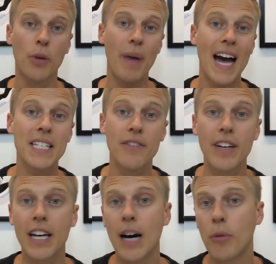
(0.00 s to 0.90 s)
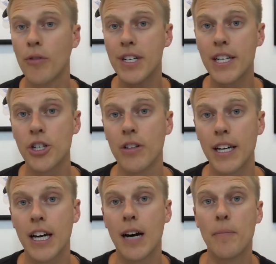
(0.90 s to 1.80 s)
So passive income or residual
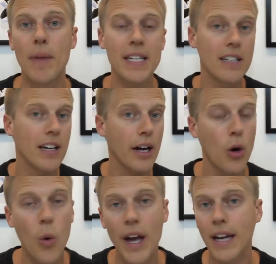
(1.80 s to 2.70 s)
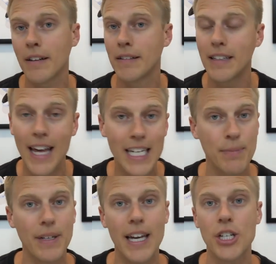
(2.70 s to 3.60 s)
income, basically a quick
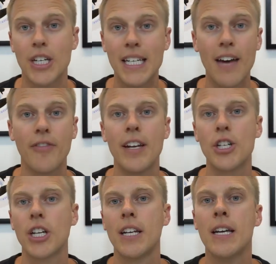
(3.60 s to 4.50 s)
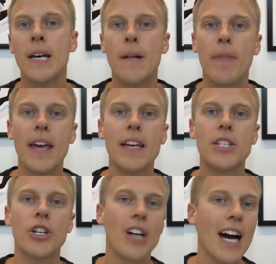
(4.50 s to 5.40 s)
explanation, definition,
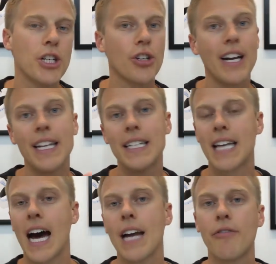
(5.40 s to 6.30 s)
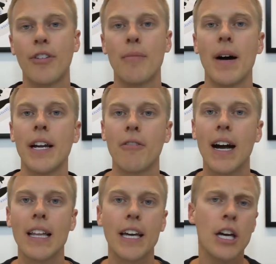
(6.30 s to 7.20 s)
is you're not trading time for money,
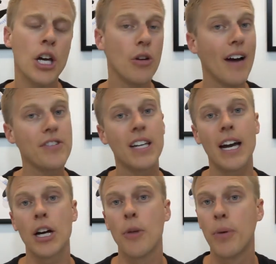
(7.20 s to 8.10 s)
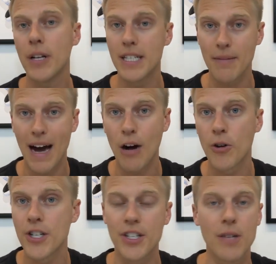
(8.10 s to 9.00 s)
right? You obviously got to go put in some
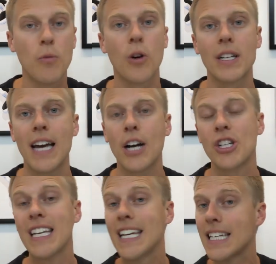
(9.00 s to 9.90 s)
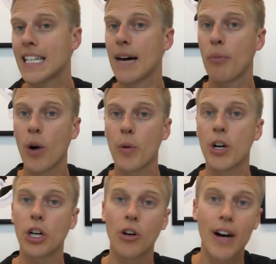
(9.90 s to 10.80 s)
hours and some work to actually get to that point where
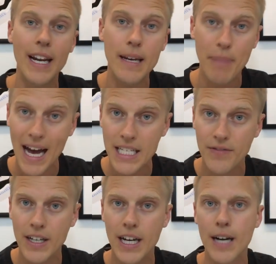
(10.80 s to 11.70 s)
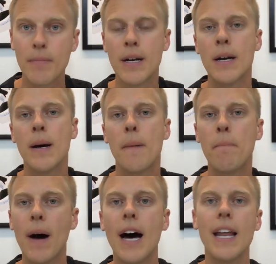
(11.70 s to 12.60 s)
you're creating passive income,
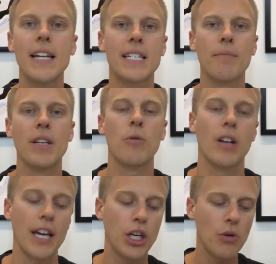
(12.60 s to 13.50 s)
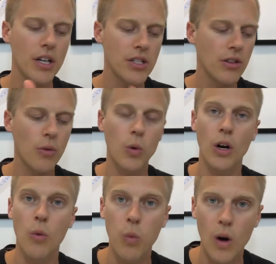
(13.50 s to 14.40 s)
but it's something where you can do the
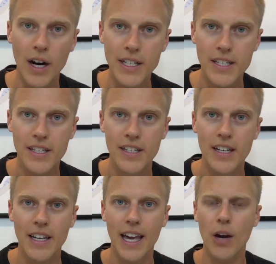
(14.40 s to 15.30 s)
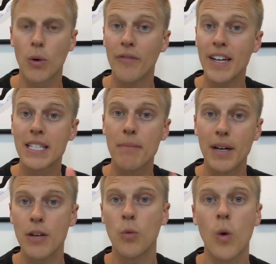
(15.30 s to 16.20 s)
work once, okay, or invest the
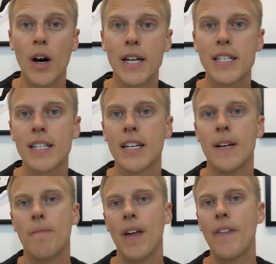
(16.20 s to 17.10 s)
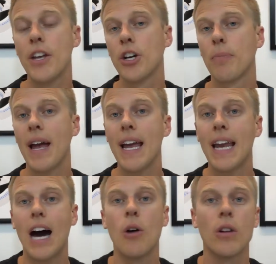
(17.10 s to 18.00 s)
money once, and then you're paid
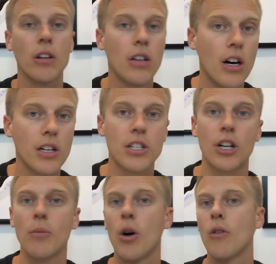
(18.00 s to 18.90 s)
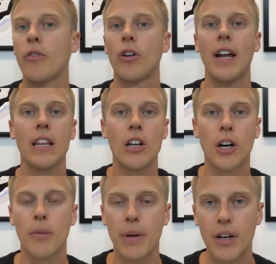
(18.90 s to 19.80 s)
out long-term over a
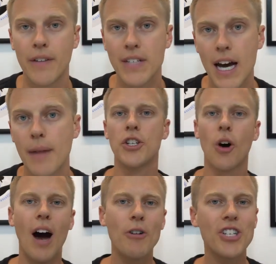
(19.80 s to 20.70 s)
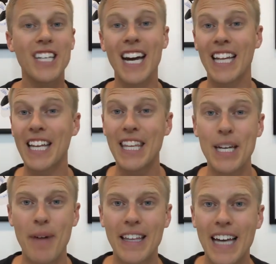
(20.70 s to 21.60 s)
longer period of time. So I was just kind of
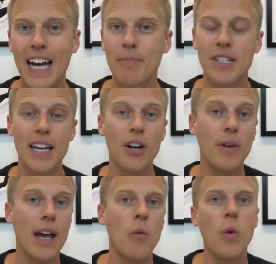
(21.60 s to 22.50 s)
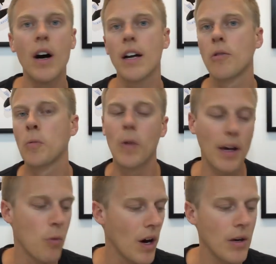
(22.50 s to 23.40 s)
thinking about that. I'm just okay,
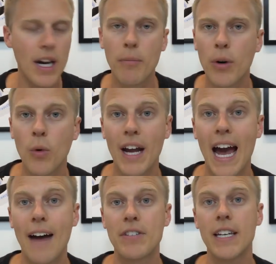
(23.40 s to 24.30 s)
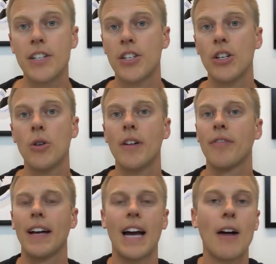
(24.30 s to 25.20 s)
what number would I have to get to
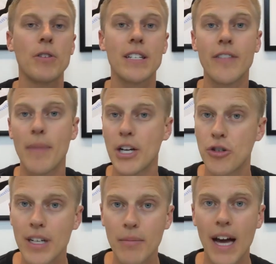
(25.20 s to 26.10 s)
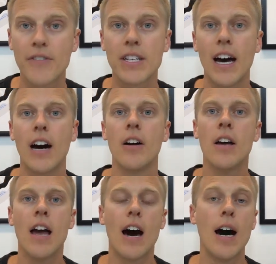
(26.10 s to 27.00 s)
if I was living my dream
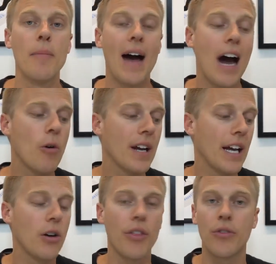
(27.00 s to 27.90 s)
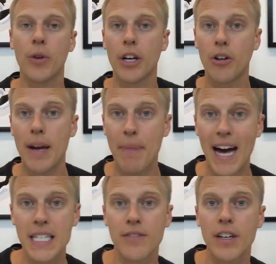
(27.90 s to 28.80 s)
lifestyle? How could I go through and create
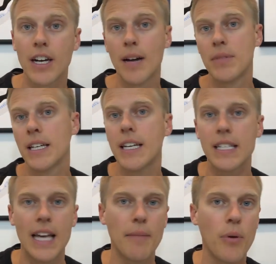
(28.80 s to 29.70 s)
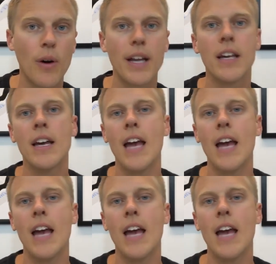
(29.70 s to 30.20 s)
passive income to get to that point?